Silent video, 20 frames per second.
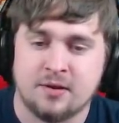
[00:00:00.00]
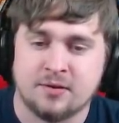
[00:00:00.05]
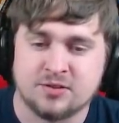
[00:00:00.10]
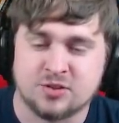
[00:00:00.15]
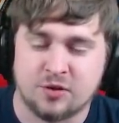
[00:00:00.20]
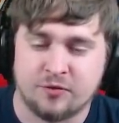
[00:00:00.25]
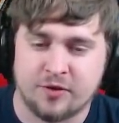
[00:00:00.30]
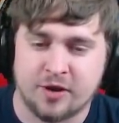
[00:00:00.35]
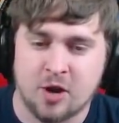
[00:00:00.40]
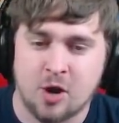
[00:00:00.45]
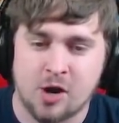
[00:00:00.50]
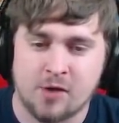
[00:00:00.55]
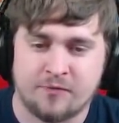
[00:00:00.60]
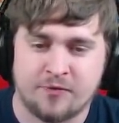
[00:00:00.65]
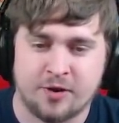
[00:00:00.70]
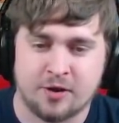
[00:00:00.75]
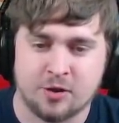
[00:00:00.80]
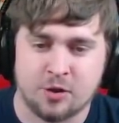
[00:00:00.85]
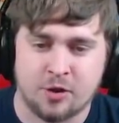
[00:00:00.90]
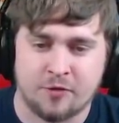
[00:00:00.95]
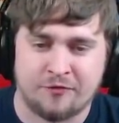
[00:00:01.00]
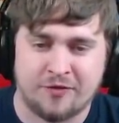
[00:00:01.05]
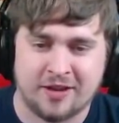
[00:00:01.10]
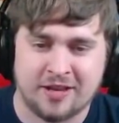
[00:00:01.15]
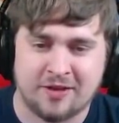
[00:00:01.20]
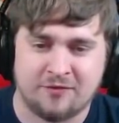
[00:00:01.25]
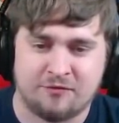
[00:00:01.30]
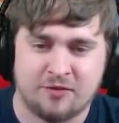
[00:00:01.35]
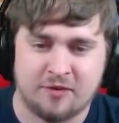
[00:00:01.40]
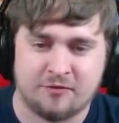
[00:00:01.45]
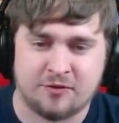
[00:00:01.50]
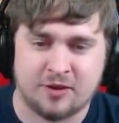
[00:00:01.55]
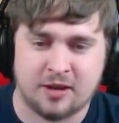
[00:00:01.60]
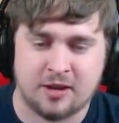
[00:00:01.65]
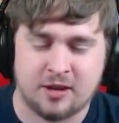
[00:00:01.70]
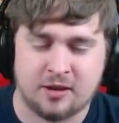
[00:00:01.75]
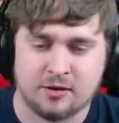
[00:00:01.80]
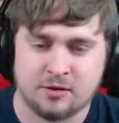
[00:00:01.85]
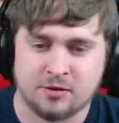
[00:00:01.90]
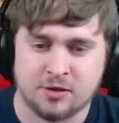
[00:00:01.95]
So if you're going for your little
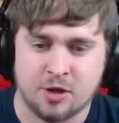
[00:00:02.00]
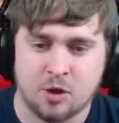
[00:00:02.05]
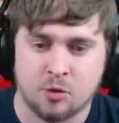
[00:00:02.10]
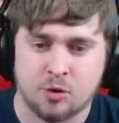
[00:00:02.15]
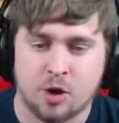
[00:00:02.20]
50-50,